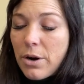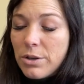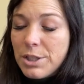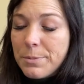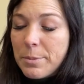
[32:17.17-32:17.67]

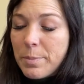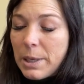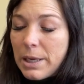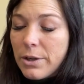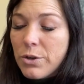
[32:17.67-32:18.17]
Ultimate
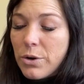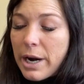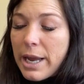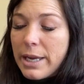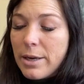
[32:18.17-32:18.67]
Pink
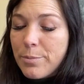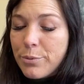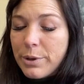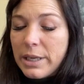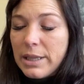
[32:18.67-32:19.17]
Gray
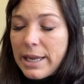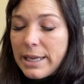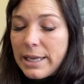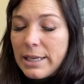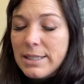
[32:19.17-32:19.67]
Capri
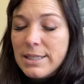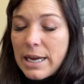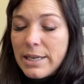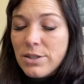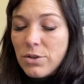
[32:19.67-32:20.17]
Legging
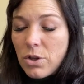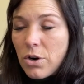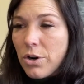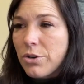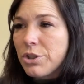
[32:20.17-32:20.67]
Size
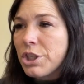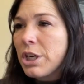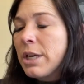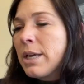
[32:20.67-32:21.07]
Large.